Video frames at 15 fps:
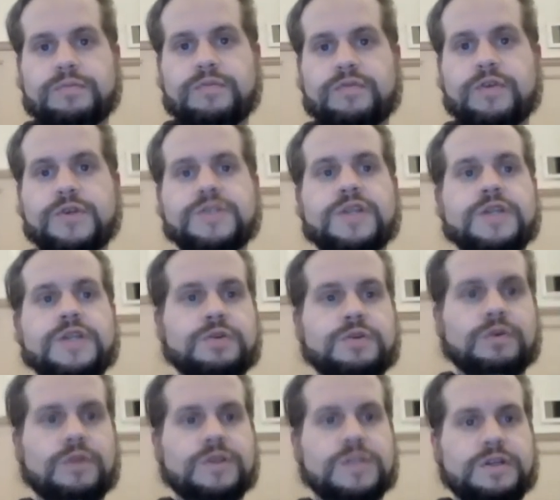First day
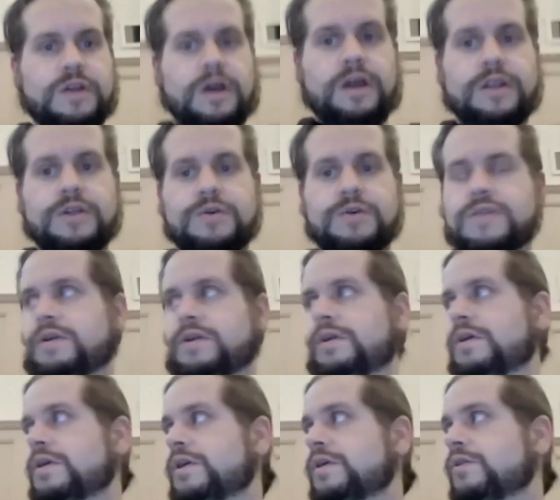school is not
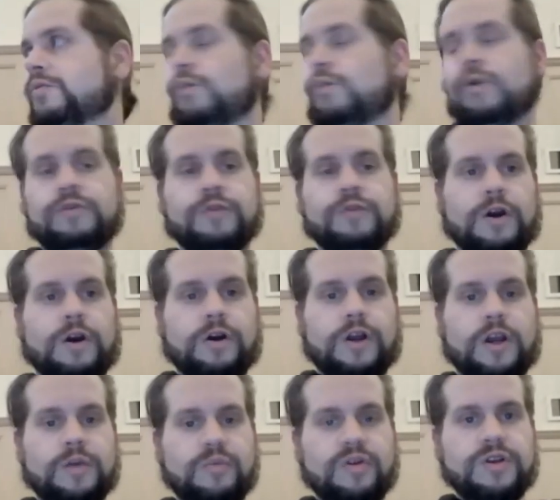using one of our
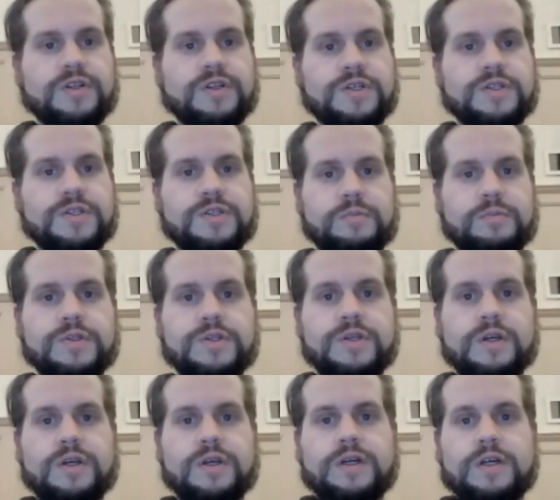hybrid systems,
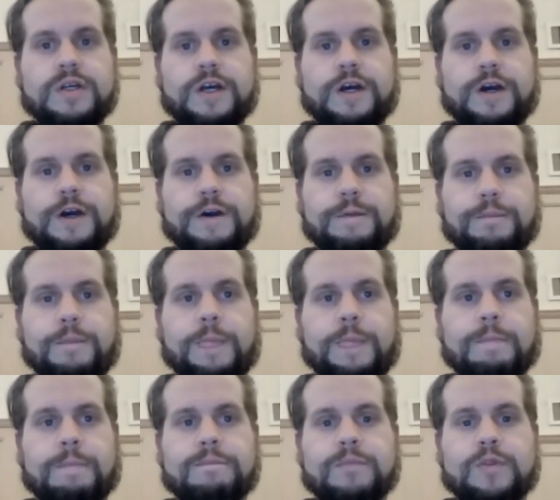
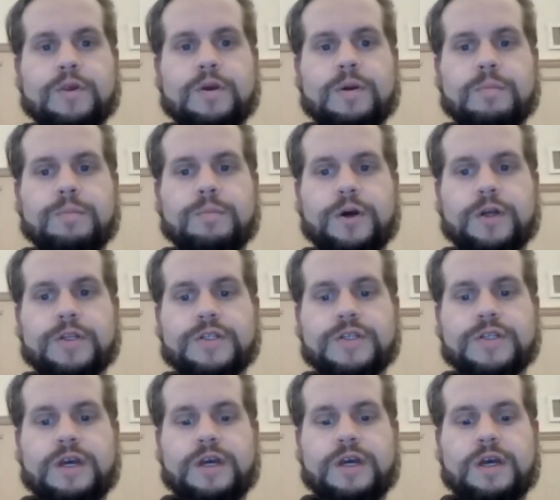but
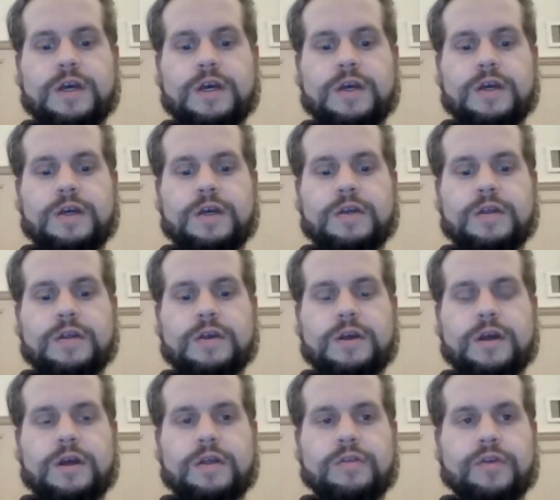
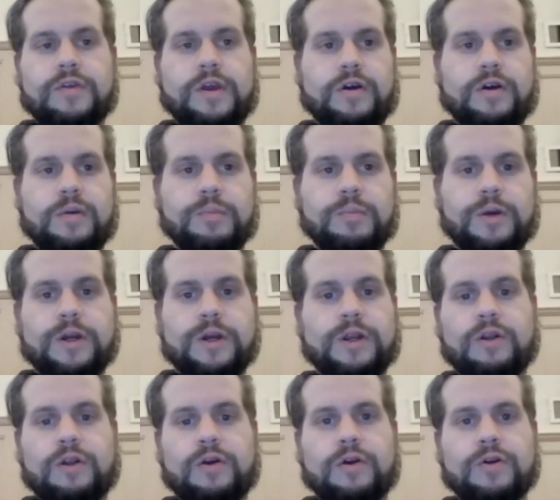they are by and
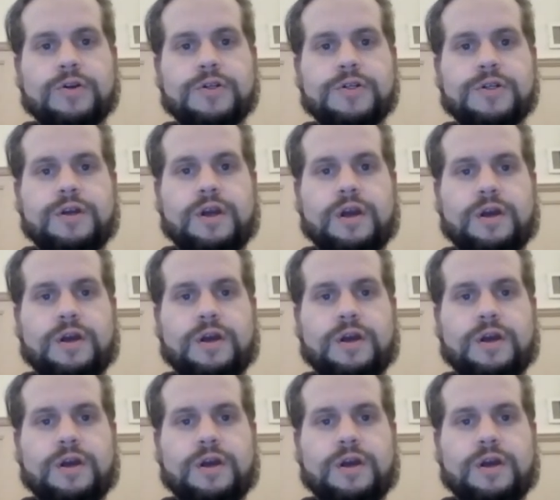large